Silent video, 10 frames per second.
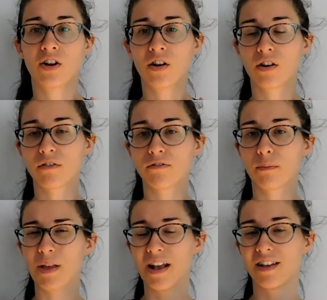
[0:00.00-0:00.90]
nerve,
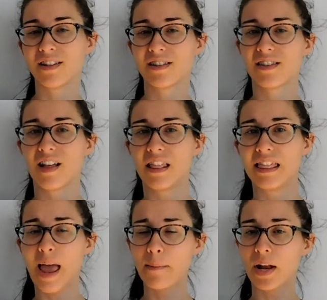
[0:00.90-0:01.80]
because the
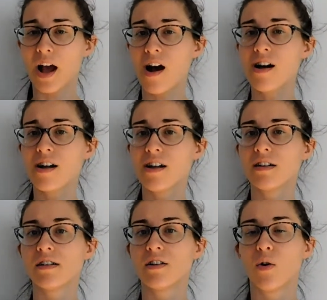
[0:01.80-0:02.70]
lamina
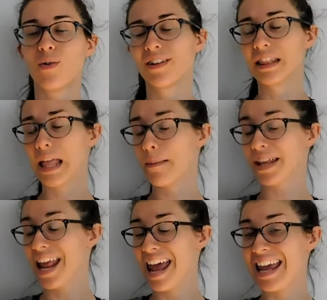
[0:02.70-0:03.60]
or
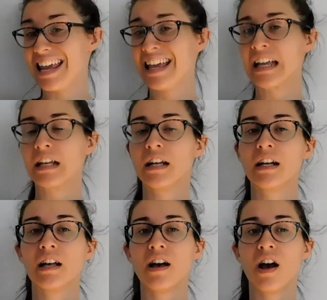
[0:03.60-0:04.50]
laminae
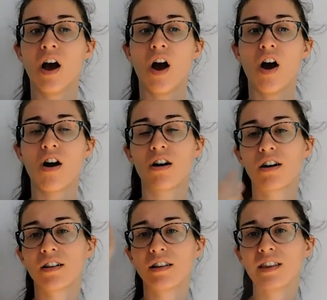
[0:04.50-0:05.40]

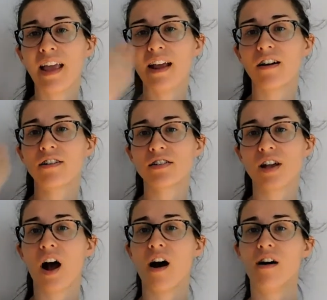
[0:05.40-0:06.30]
are
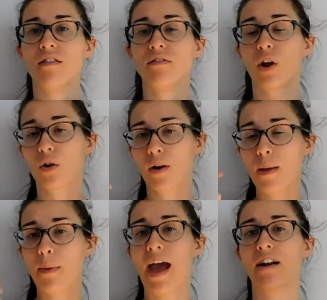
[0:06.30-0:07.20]
layers of
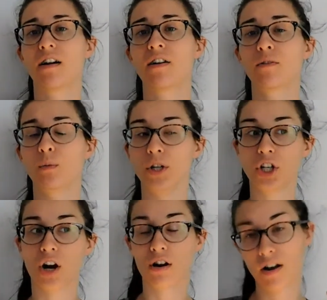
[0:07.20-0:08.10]
gray matter
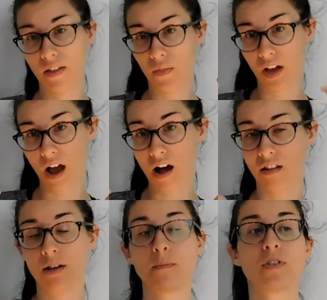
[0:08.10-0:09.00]
which are in the
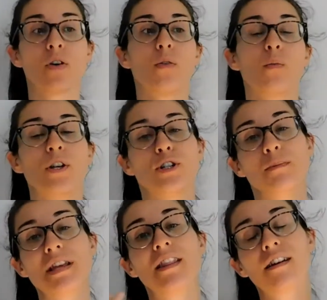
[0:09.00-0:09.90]
columns,
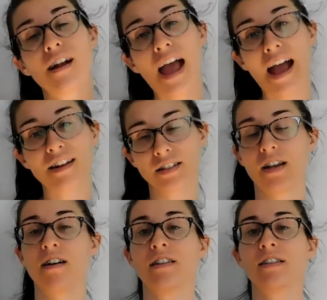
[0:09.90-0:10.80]
which mean they're
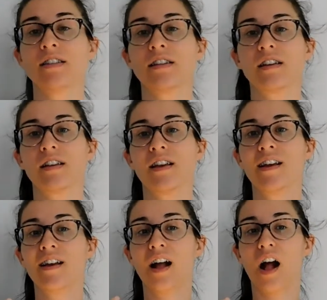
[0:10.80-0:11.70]
axons
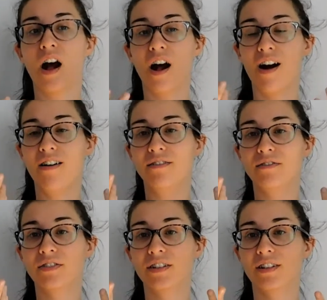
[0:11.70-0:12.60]

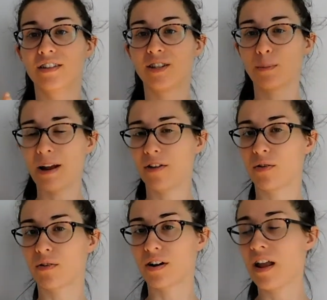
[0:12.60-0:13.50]
of the spinal
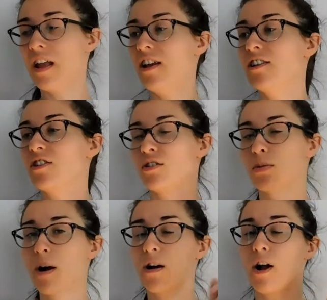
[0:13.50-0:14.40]
cord. So
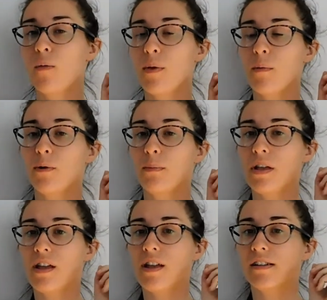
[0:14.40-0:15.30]
tomorrow we will
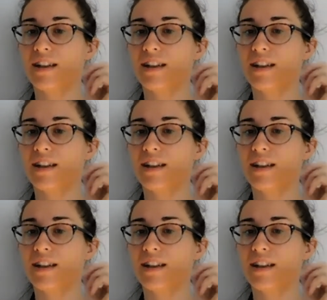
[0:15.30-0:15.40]
be